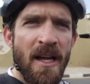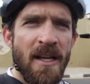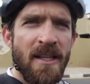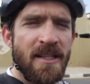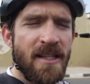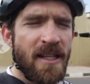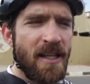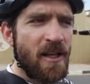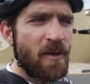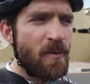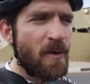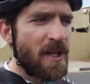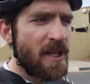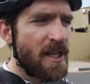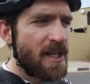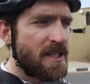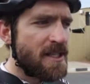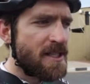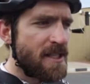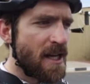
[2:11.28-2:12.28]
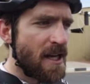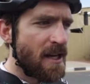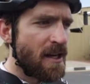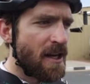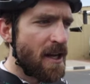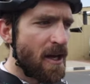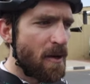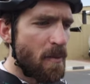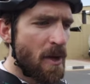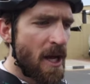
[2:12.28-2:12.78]
sticking with us,
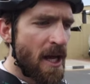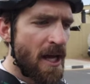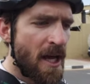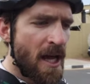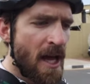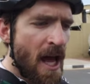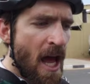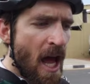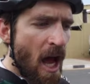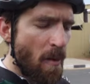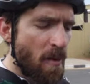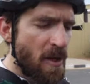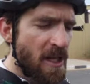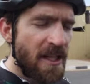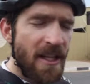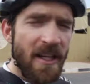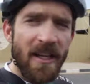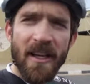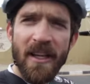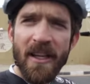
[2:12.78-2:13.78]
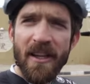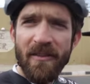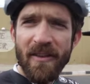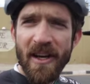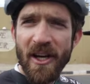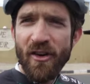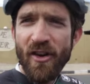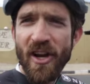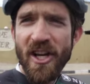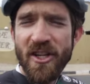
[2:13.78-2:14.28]
and I mean, the
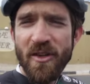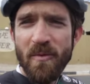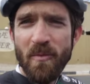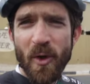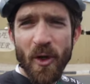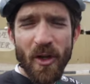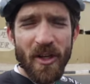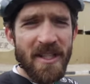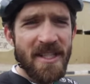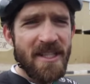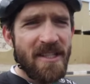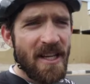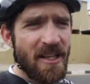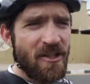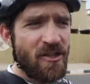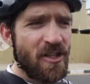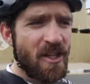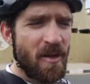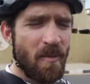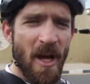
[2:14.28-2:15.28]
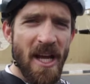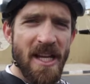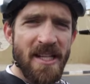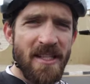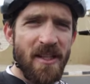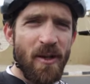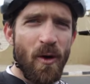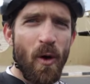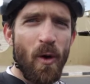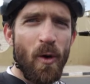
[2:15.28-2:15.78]
federation put on such an
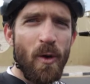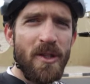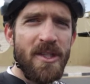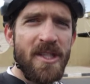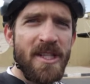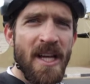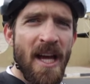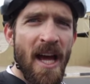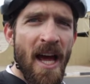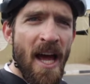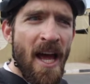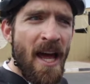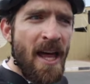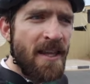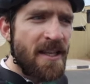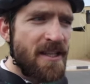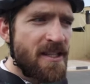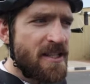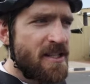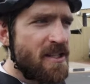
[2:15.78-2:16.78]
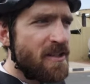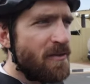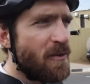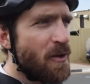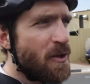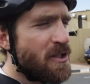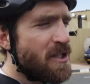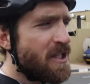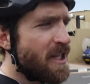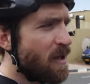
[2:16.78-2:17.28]
amazing course. This is the
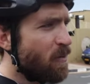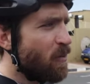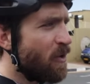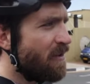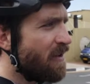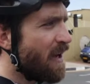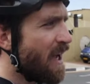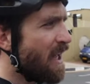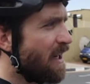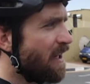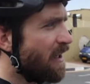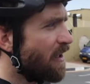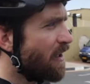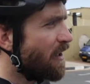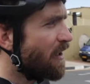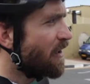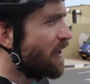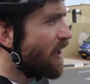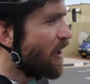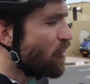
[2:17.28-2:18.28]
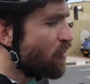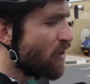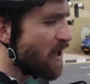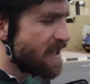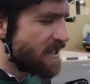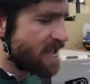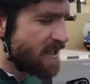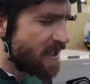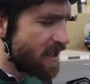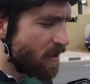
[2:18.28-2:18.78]
first time we've had a
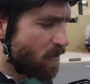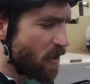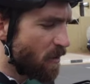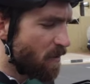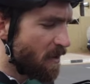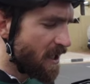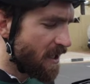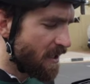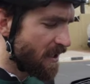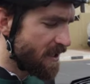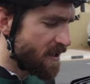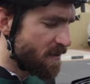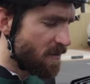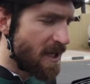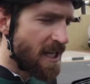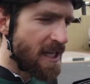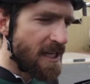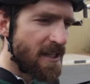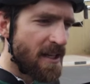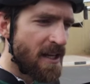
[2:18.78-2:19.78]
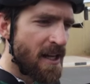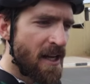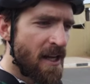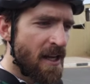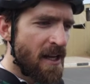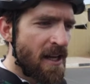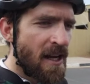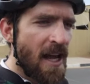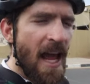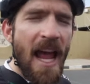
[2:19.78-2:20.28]
race in Namibia that's been
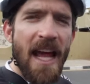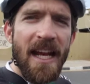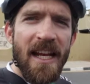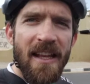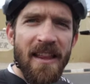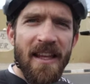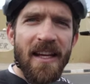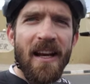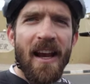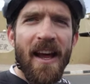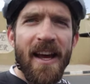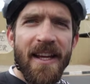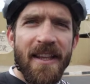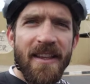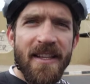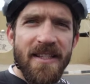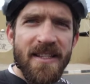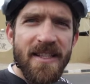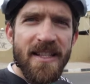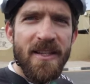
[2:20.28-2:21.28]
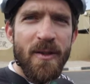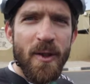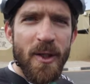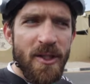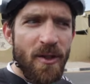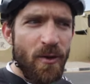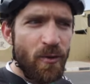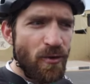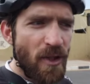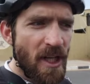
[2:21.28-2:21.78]
anything like this. This
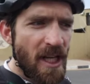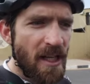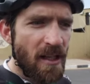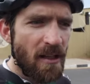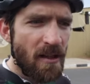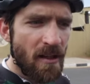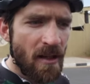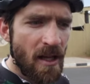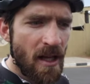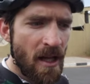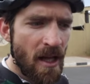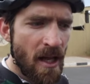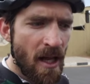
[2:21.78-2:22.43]
is a real